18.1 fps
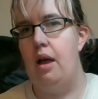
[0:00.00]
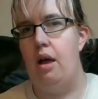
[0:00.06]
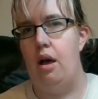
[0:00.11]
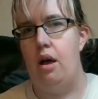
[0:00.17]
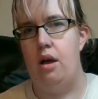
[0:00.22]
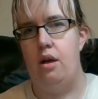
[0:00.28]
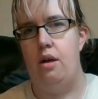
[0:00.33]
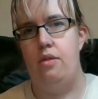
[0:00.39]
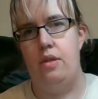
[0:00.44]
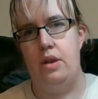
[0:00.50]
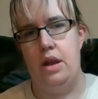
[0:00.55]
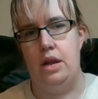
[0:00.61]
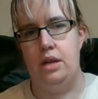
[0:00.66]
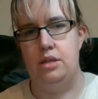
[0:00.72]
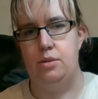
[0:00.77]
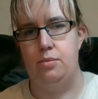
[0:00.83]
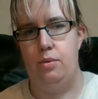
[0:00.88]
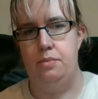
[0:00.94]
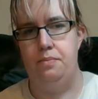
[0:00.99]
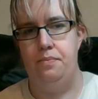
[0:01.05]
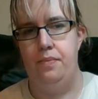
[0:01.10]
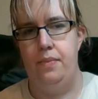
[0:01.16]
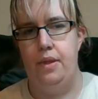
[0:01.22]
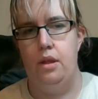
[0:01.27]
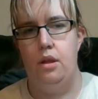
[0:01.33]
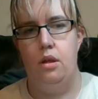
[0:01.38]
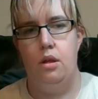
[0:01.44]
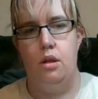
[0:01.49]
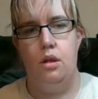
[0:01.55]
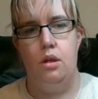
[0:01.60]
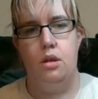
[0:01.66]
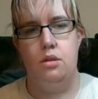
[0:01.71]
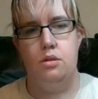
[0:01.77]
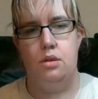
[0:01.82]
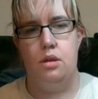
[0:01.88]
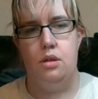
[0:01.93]
the next one.
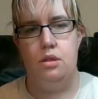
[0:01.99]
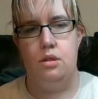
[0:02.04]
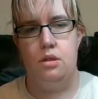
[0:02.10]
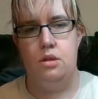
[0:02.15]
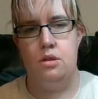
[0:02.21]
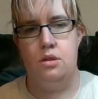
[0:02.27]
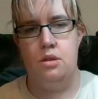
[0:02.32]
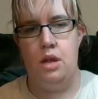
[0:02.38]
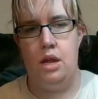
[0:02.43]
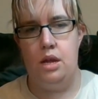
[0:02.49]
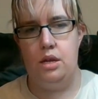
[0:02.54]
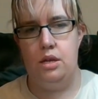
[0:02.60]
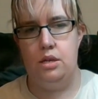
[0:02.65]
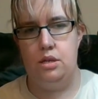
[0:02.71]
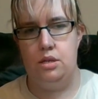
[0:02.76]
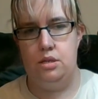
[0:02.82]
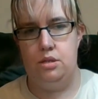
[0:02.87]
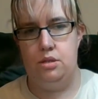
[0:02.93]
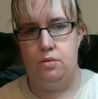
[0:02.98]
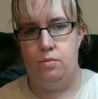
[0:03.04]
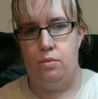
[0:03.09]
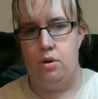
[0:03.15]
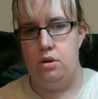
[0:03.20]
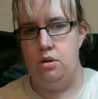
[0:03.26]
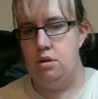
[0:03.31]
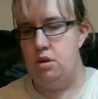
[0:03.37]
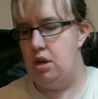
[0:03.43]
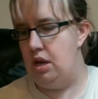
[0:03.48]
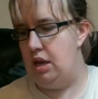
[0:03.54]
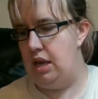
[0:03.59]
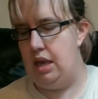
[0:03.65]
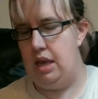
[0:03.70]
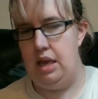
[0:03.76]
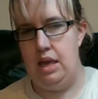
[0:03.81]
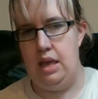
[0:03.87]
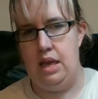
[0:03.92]
So the next one
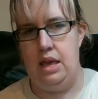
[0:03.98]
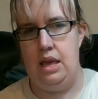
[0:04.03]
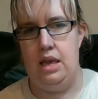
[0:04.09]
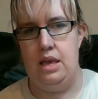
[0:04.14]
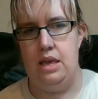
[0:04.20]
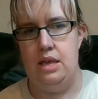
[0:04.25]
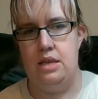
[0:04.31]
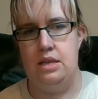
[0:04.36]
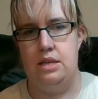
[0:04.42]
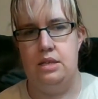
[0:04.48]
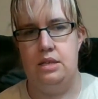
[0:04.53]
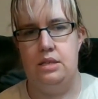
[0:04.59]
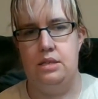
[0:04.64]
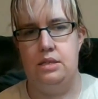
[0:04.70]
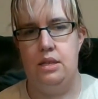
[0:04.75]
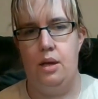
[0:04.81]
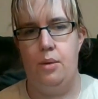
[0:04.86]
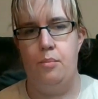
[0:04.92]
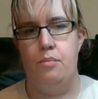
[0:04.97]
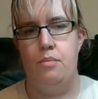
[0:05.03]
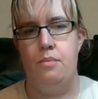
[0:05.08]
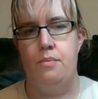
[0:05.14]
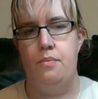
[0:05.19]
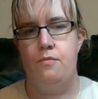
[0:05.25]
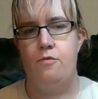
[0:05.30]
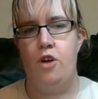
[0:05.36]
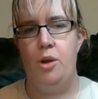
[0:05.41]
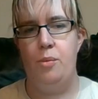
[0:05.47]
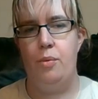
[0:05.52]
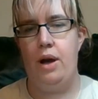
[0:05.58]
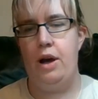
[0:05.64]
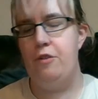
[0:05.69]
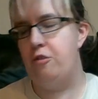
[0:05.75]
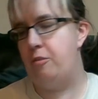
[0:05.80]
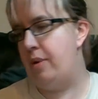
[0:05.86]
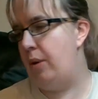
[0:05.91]
is Robot
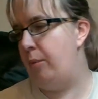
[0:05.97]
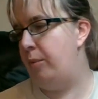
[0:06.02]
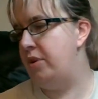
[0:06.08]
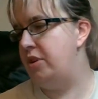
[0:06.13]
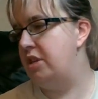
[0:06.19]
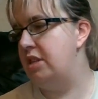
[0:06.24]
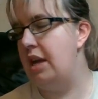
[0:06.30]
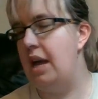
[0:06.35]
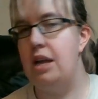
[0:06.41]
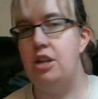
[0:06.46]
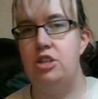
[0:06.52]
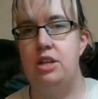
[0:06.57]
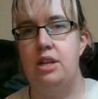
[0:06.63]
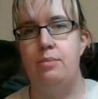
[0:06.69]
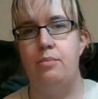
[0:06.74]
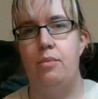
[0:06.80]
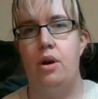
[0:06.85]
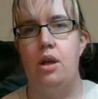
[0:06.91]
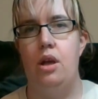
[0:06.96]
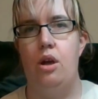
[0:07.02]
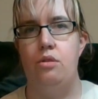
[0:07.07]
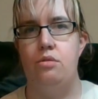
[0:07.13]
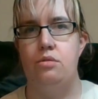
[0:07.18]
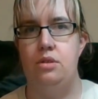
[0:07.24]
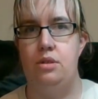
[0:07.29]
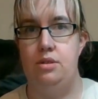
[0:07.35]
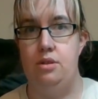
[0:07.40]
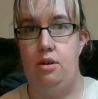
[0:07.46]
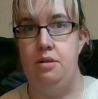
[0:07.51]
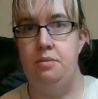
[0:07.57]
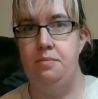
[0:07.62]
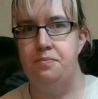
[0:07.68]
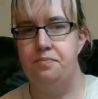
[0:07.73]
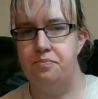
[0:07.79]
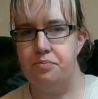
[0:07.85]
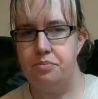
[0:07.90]
Alphabet, which is actually my own design
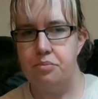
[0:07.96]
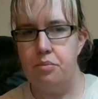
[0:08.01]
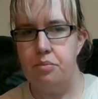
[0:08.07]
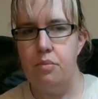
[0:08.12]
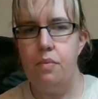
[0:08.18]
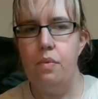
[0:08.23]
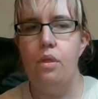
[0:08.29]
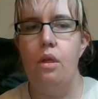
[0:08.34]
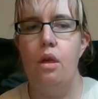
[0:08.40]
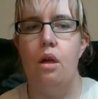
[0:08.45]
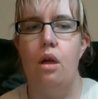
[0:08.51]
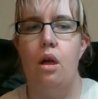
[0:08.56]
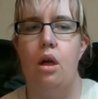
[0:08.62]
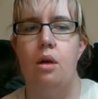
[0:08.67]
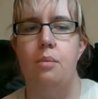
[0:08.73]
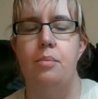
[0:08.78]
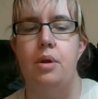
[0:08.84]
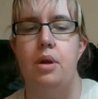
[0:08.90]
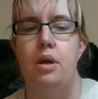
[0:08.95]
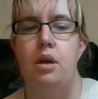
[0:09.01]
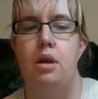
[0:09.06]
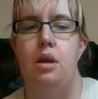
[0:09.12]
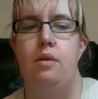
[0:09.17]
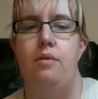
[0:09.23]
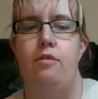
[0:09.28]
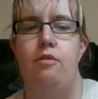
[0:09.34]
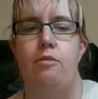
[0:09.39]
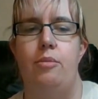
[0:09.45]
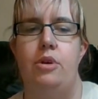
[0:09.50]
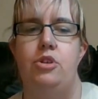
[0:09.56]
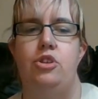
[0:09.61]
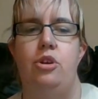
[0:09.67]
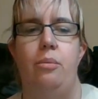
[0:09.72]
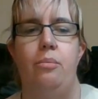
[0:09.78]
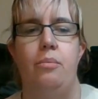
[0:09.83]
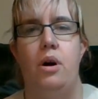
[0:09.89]
for my
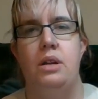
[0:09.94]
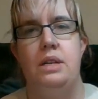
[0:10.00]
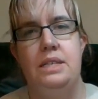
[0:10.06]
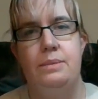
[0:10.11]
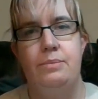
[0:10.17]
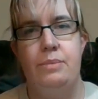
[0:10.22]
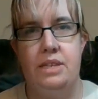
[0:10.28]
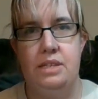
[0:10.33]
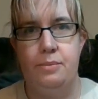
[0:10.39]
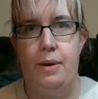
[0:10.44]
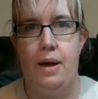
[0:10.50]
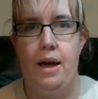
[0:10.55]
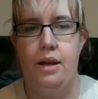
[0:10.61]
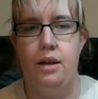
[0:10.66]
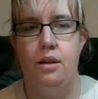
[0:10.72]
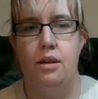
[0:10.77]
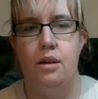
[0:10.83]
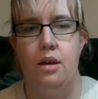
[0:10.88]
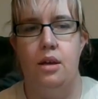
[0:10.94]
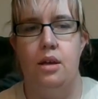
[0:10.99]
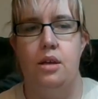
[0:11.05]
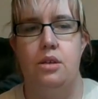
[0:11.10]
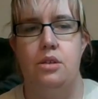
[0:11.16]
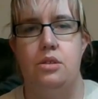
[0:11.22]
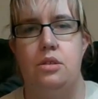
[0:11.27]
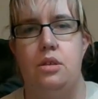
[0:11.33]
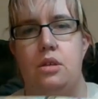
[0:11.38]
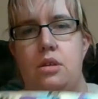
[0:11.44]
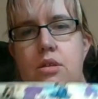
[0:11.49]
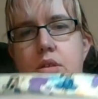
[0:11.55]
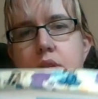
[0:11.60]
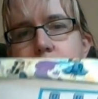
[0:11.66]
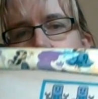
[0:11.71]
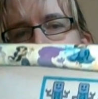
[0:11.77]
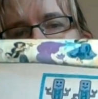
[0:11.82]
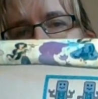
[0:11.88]
shop Marnie's Mixed Bag. So this
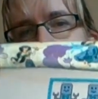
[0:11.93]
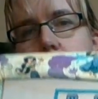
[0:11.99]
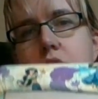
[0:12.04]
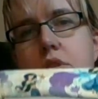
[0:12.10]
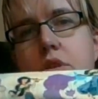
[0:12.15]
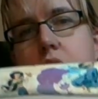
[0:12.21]
is where I've got to